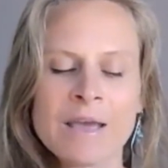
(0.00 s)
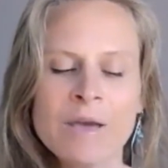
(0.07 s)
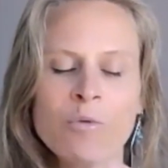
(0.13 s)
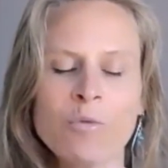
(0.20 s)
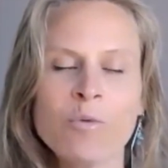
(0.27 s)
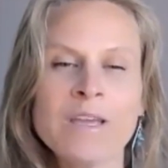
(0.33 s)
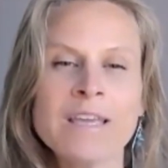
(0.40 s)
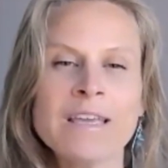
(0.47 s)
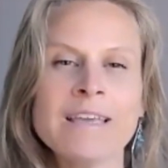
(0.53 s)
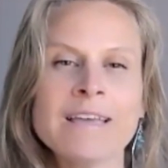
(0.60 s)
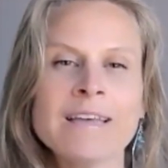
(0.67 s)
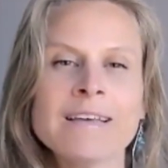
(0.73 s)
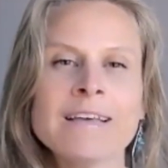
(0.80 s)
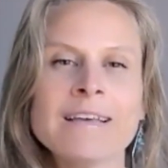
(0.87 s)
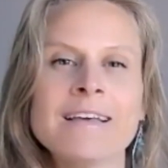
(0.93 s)

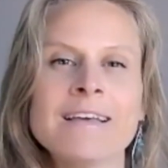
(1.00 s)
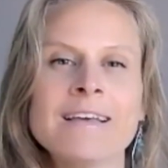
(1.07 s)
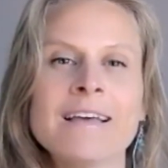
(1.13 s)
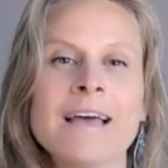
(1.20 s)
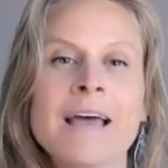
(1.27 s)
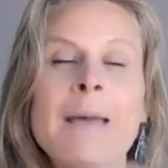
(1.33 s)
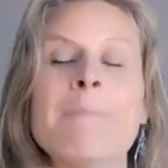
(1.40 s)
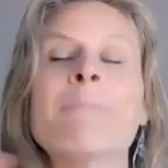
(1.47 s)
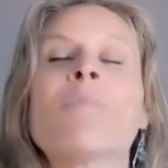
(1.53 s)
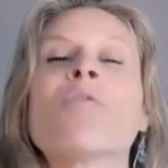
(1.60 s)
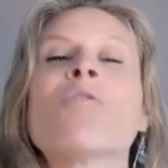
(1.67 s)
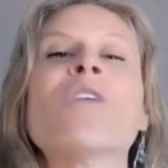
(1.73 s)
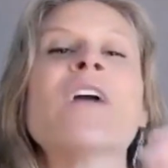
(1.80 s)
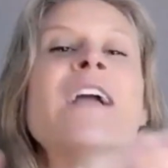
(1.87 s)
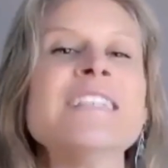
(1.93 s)
We
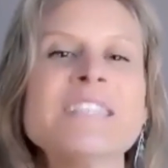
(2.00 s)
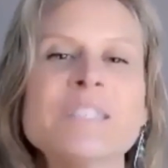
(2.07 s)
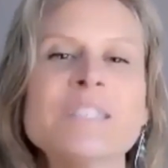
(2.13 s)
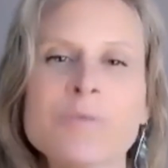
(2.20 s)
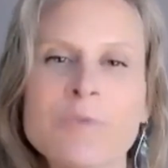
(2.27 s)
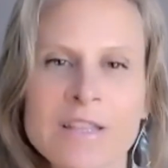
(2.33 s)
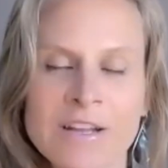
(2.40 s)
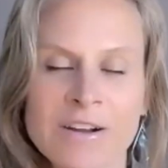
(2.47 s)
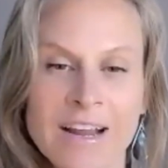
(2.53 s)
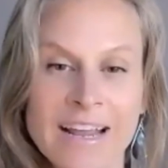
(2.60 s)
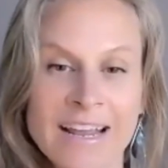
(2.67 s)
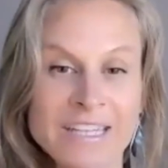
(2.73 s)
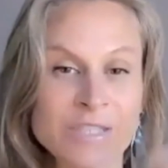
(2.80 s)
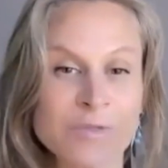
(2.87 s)
embrace with our hands,